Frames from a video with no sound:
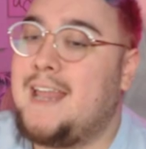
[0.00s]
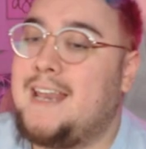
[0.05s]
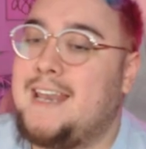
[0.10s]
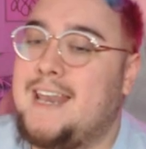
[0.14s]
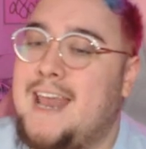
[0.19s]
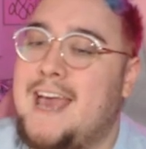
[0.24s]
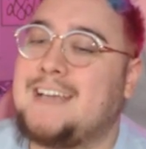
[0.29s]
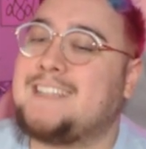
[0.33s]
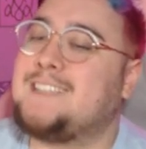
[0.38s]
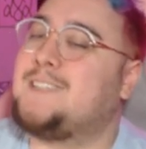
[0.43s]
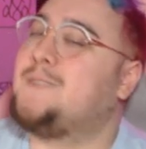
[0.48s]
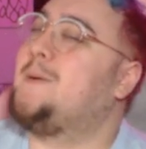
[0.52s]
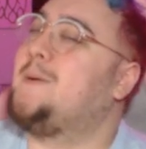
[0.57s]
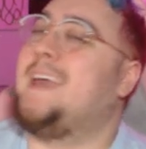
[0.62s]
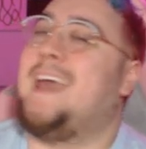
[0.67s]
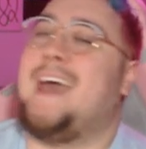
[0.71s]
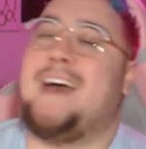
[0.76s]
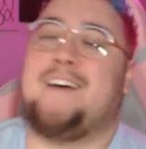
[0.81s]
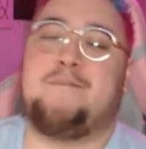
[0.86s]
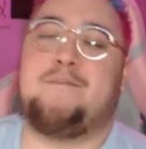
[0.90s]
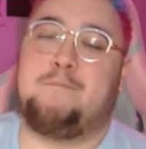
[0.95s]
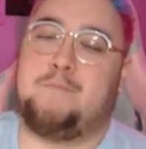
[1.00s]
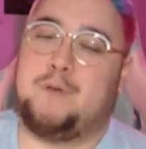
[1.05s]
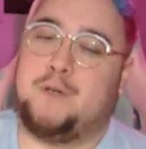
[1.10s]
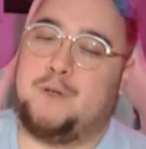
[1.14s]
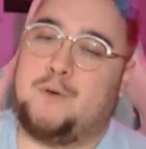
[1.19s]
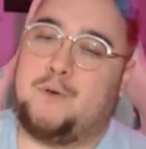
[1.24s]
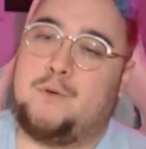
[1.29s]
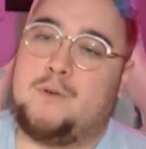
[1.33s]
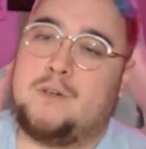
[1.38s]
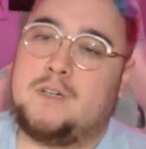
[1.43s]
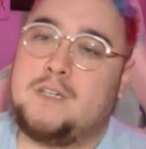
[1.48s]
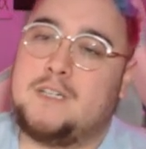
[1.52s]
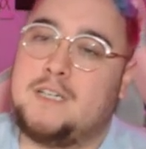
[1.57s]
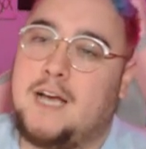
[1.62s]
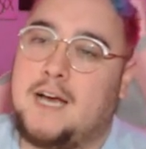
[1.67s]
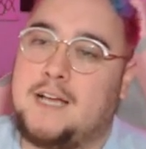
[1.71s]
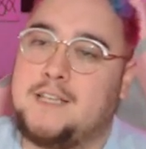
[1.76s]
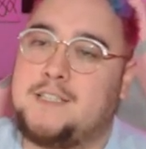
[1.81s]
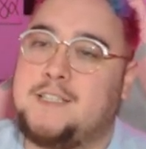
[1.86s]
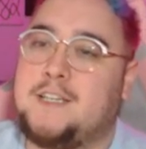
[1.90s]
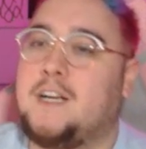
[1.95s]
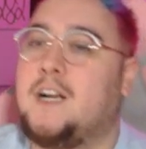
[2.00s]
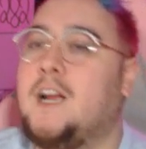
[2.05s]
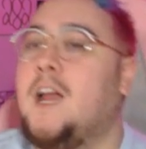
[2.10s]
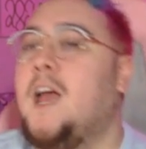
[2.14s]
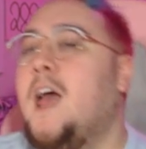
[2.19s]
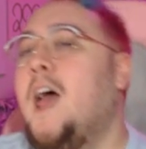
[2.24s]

Next, we have Boo, god tier.